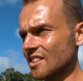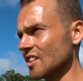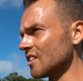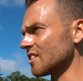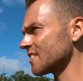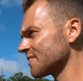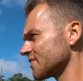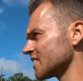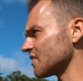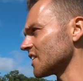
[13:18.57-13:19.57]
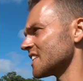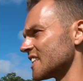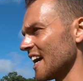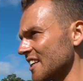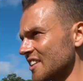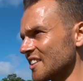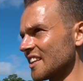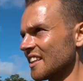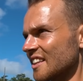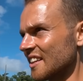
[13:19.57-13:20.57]
So it's very sad, you know,
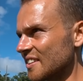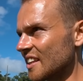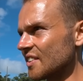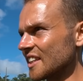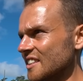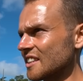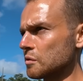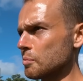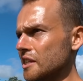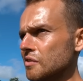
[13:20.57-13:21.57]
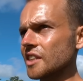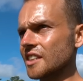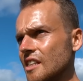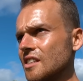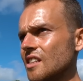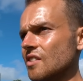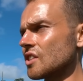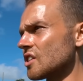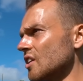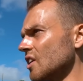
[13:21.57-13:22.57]
they're living such a peaceful existence for
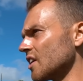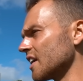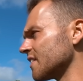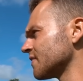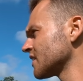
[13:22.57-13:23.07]
so long, and